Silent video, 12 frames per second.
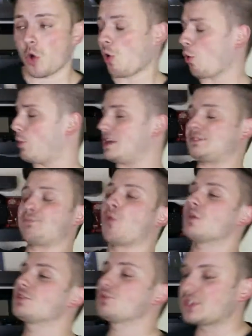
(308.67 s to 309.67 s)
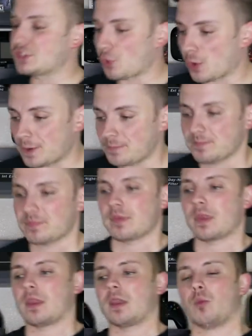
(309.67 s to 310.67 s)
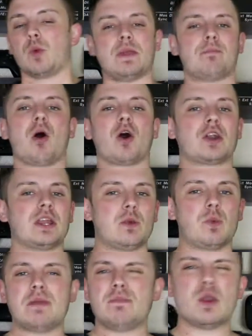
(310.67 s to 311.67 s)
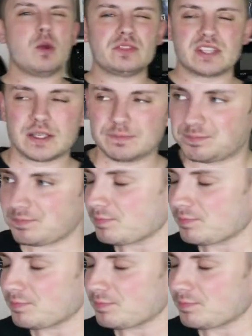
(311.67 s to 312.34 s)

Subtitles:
or Wii Sports Resort, Wii Party, Wii Music,